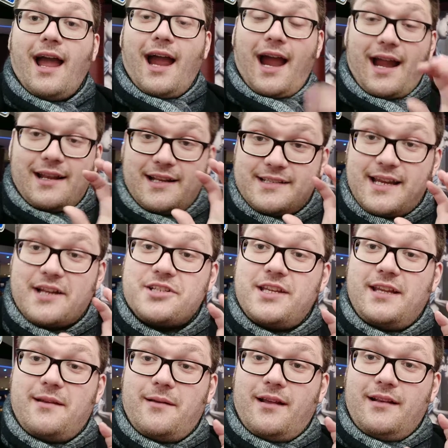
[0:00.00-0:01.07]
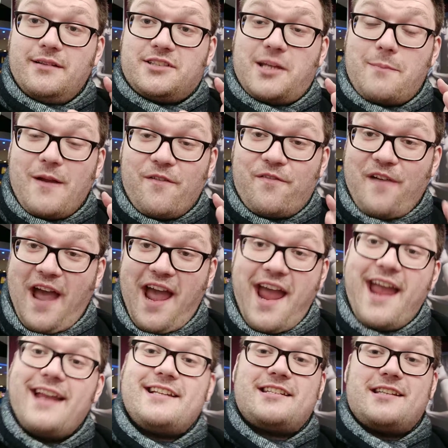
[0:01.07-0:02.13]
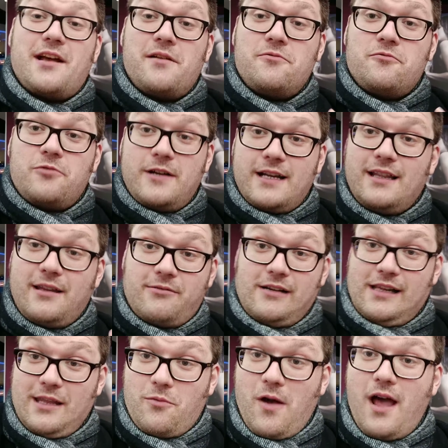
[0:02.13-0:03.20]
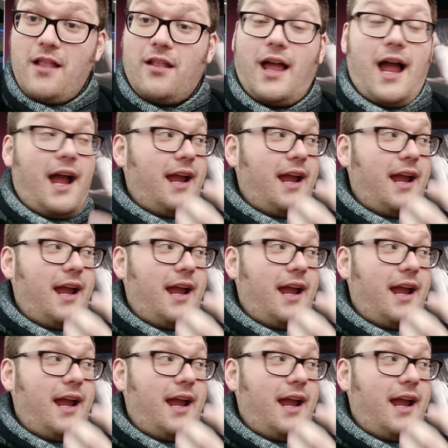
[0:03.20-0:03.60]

And it's actually, to be fair, it's done really, really well.